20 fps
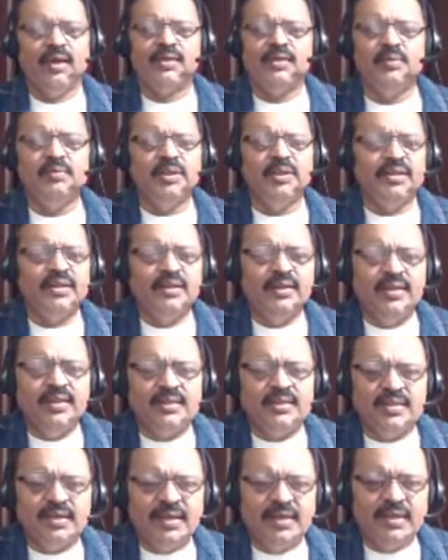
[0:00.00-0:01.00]
Ultimately,
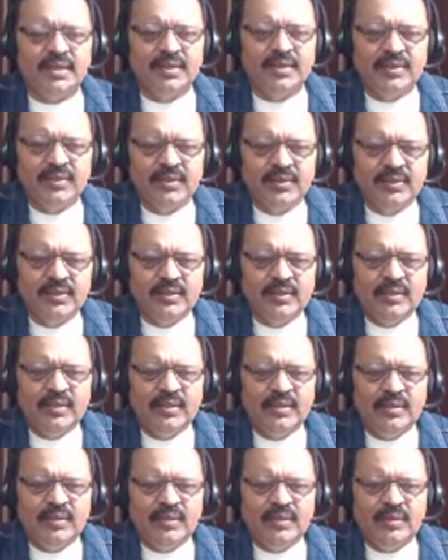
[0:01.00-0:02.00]
I say
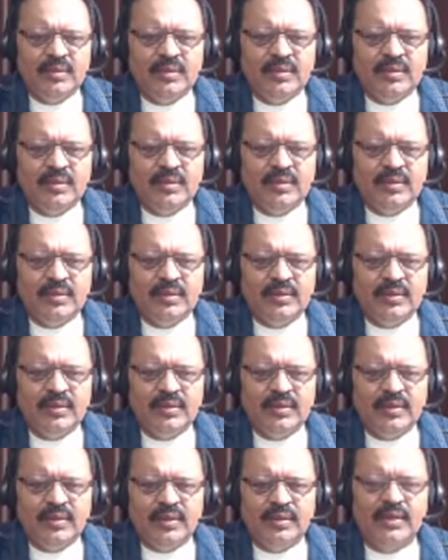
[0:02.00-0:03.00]

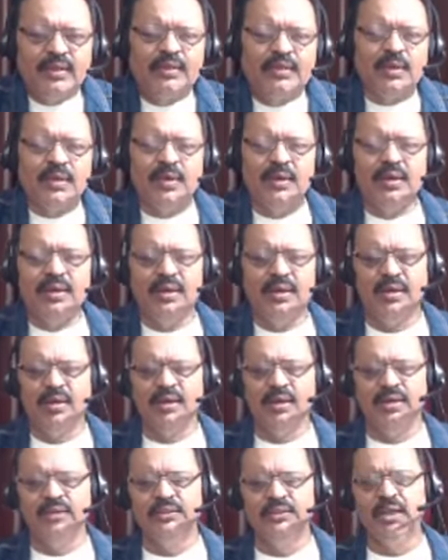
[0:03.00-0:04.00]

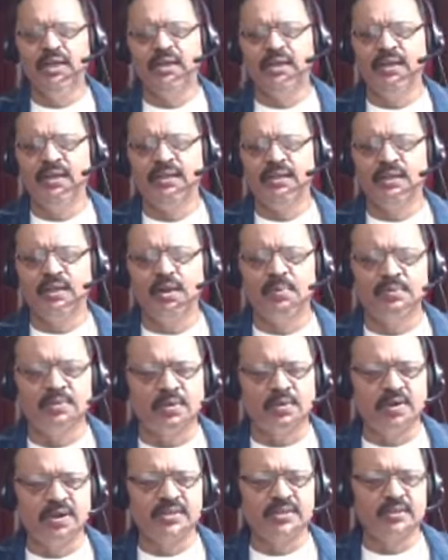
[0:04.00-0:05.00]
I share another
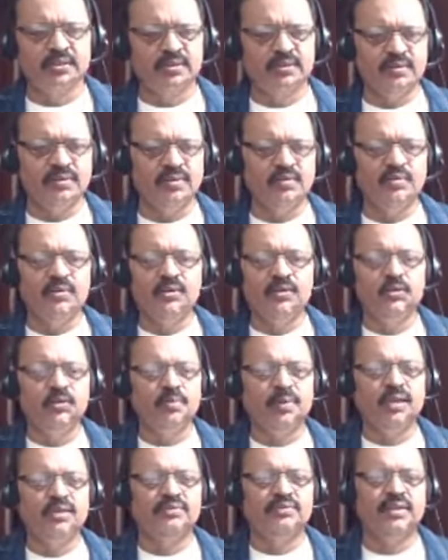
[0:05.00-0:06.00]
observation with
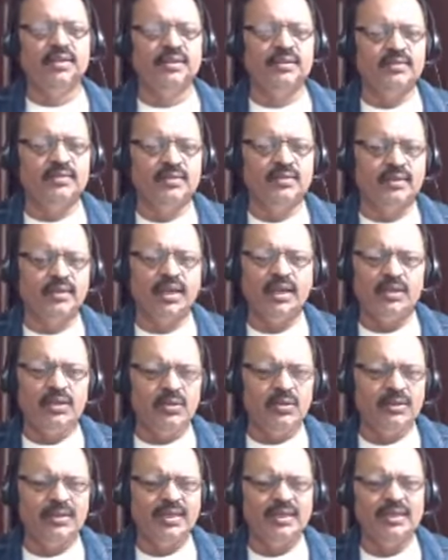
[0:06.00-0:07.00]
you, my friends. I
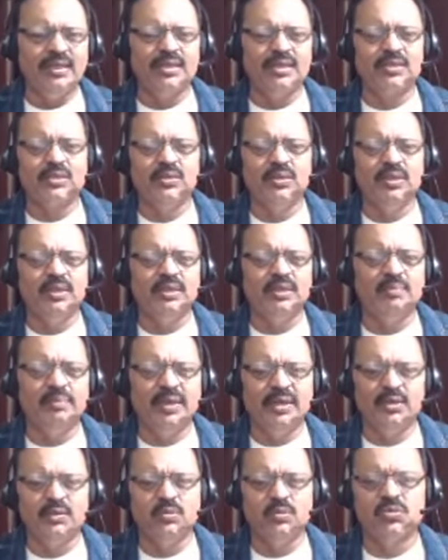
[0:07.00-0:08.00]
don't think it's only the
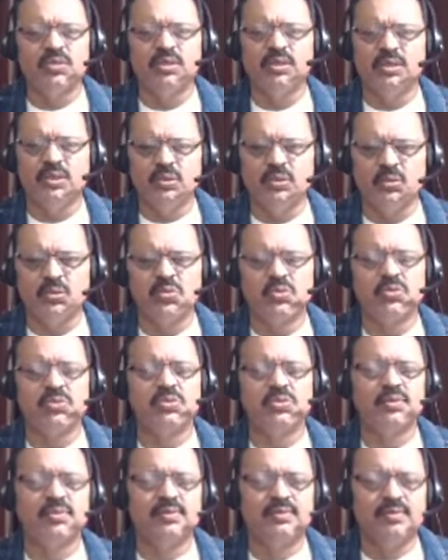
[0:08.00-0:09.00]
men who
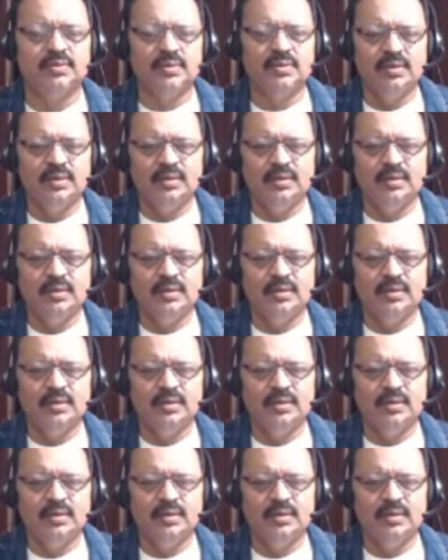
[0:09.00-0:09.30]
seduce.